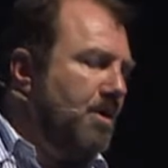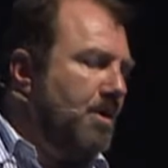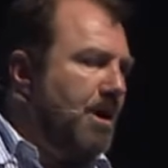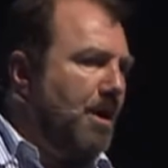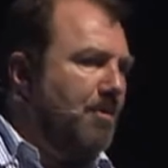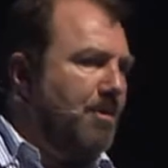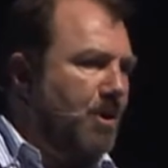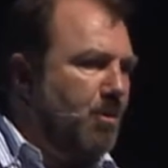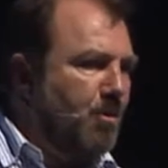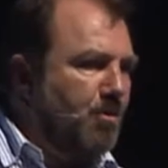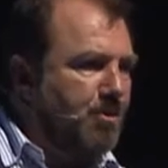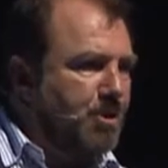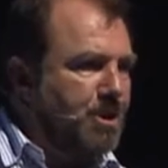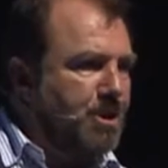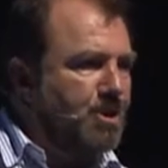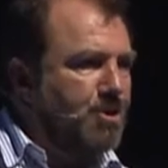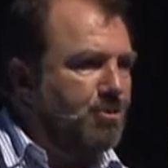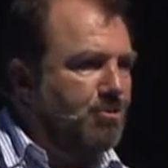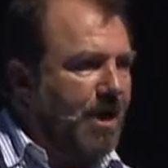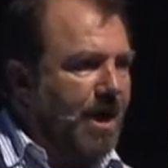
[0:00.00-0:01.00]
a company called
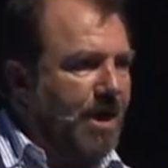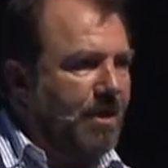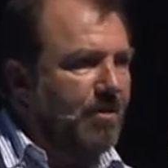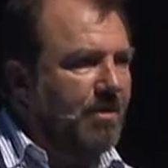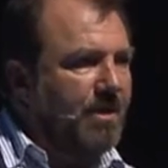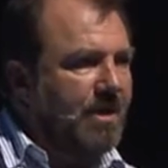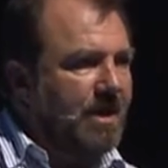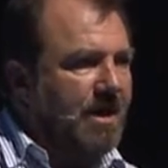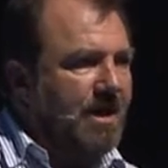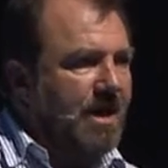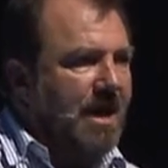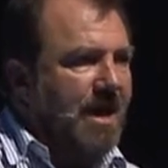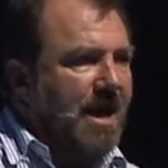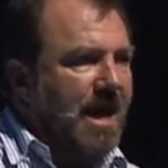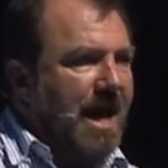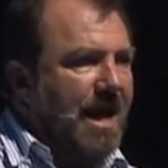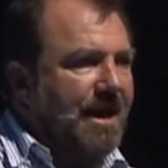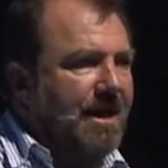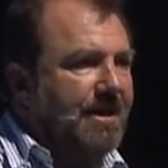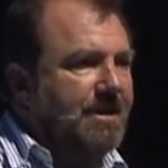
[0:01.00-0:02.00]
British Rail,
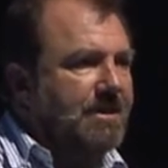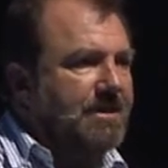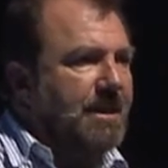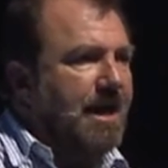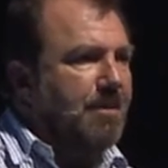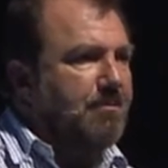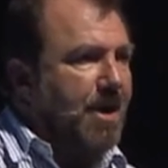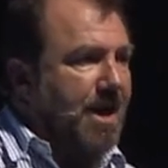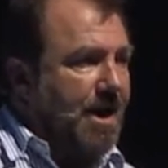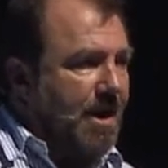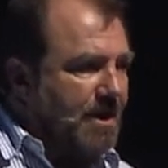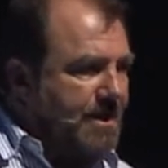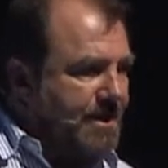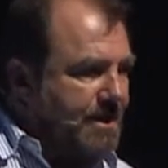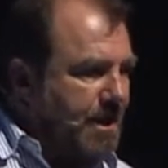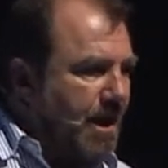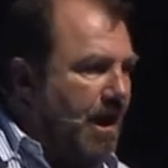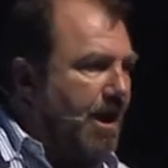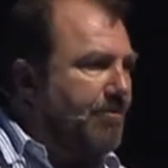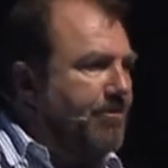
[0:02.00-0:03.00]
and it had been
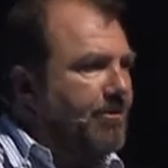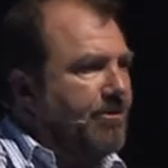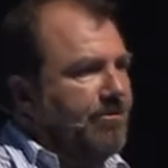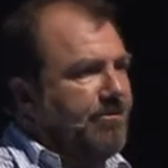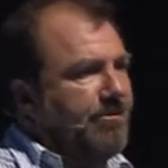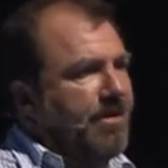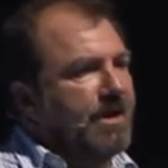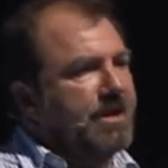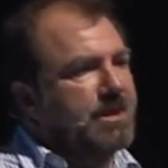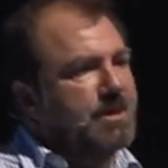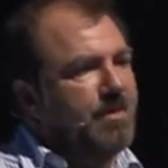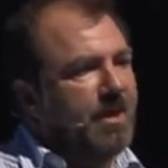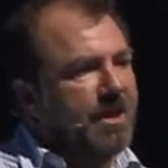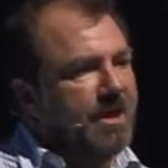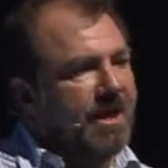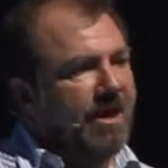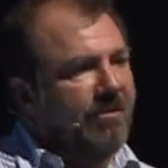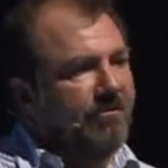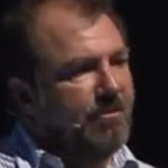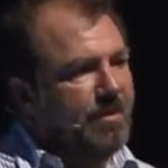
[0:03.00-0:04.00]
starved of funds by the
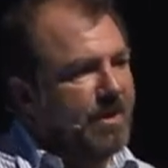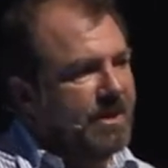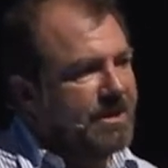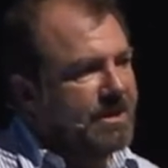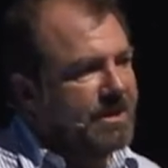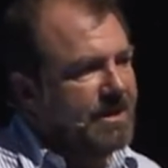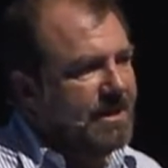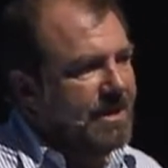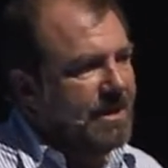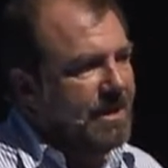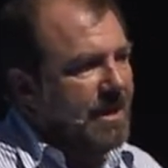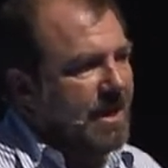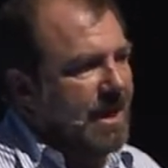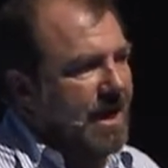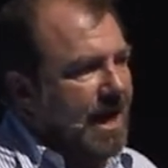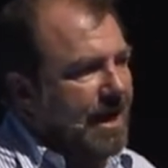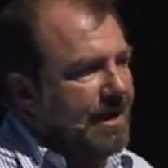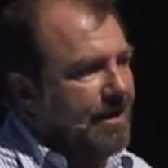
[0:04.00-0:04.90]
government. And